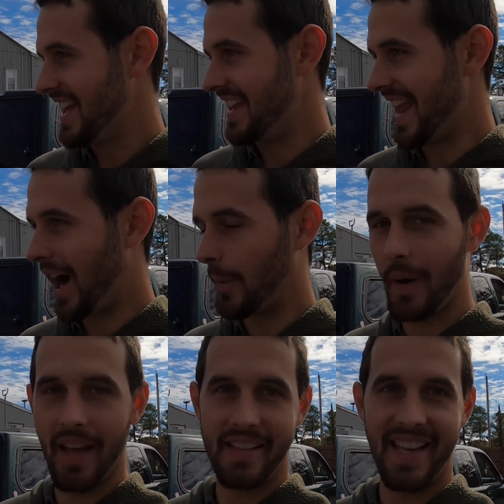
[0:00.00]
Now I'll
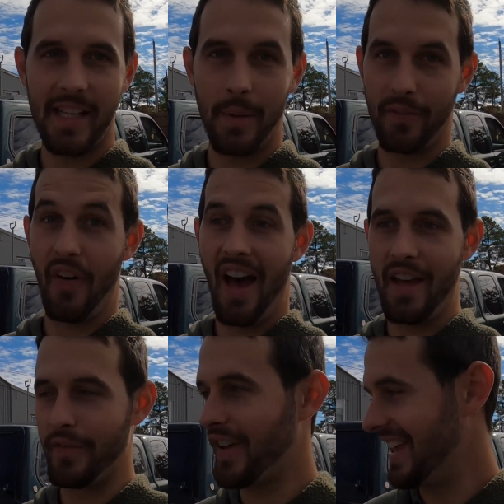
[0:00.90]
probably take up like
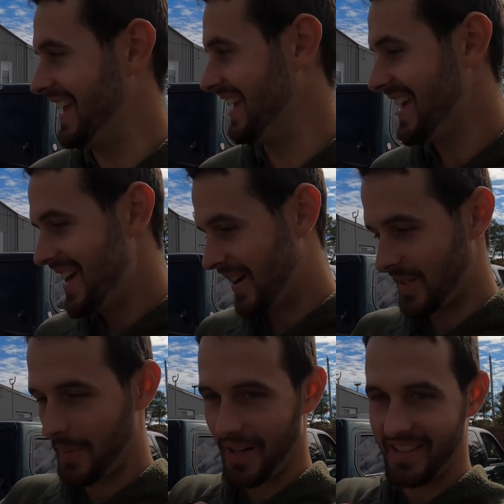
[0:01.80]
5
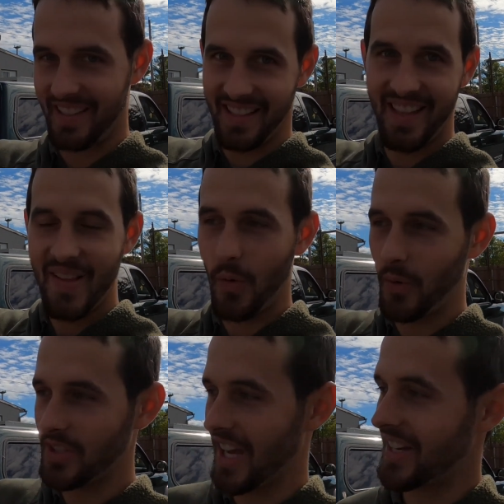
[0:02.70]
to park the
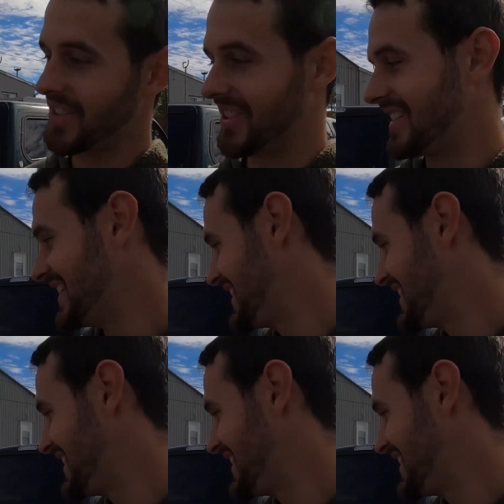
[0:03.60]
horizontal.